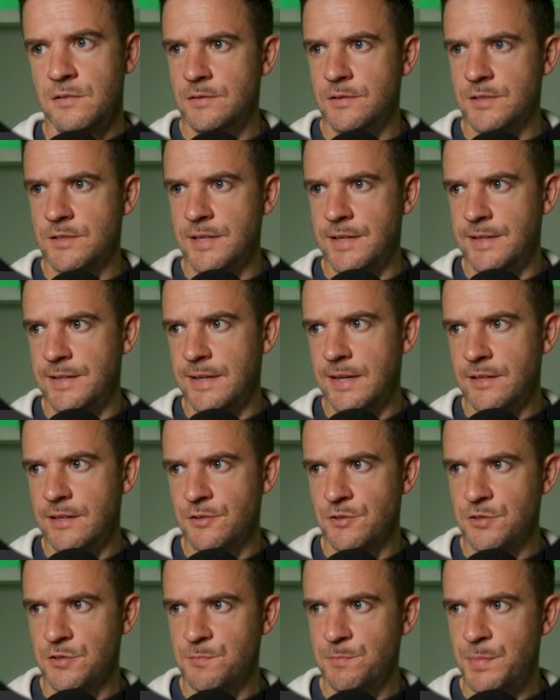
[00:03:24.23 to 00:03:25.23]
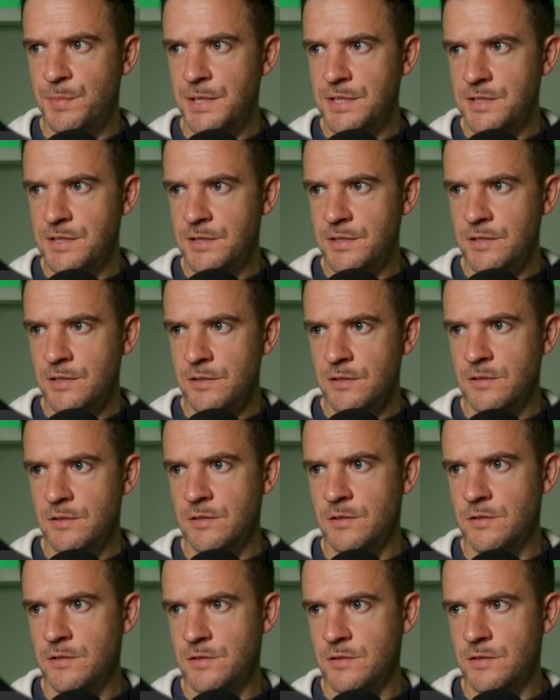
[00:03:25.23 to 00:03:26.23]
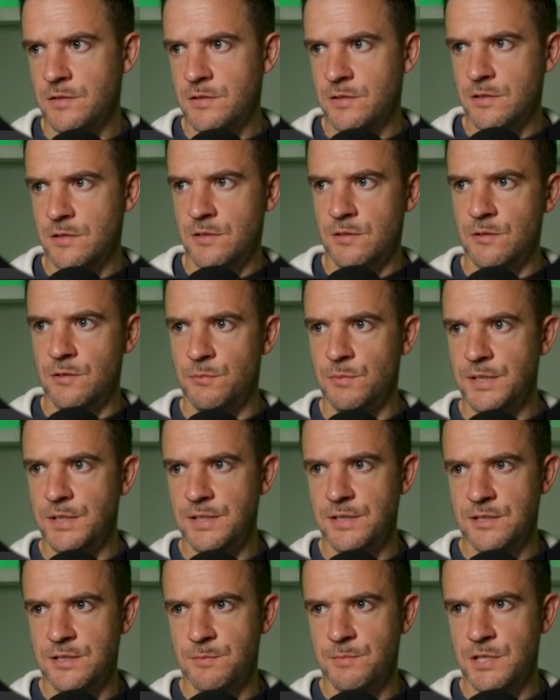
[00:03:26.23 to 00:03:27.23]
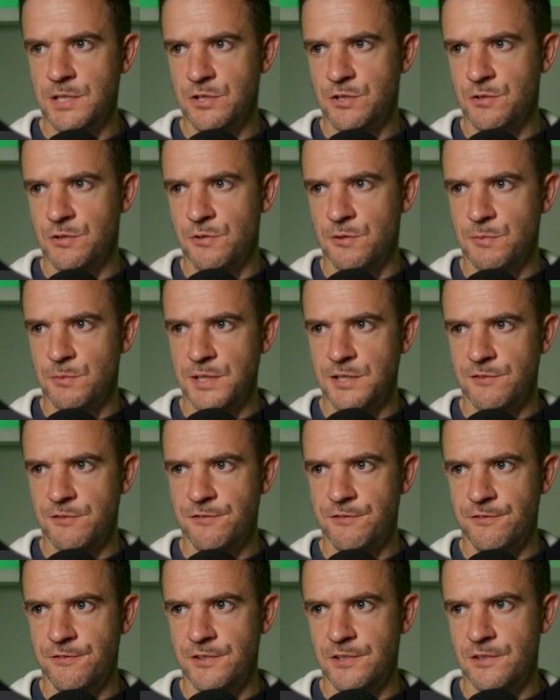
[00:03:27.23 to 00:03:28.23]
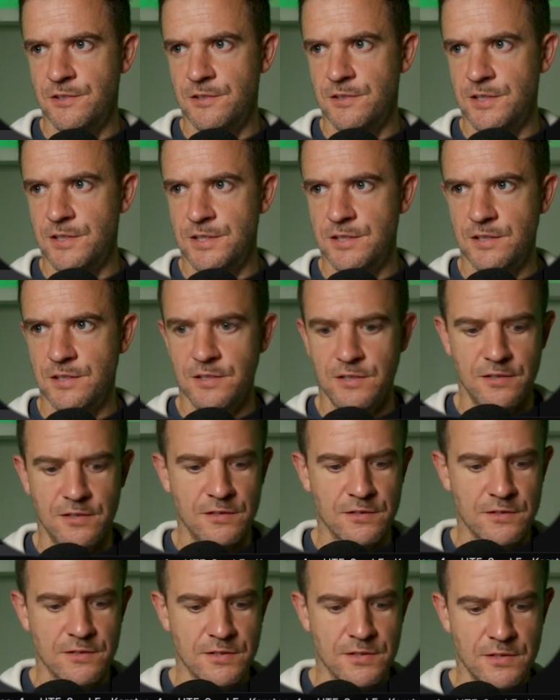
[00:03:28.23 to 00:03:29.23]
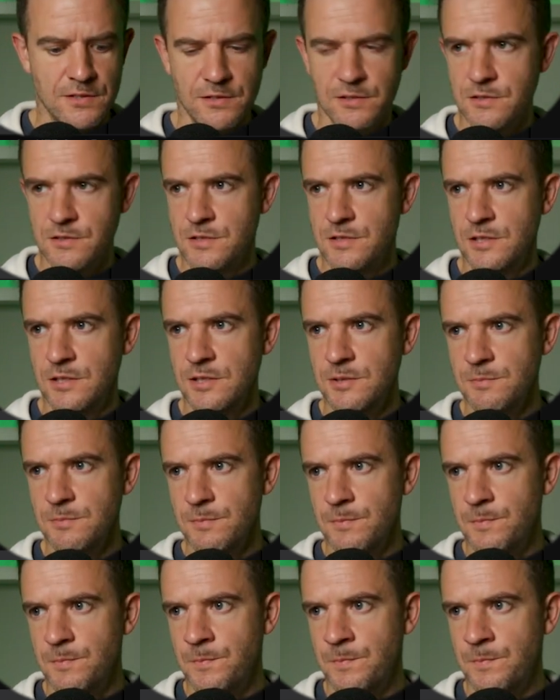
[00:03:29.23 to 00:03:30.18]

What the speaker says: Okay, that looks better. So we need to make sure that we define our task name.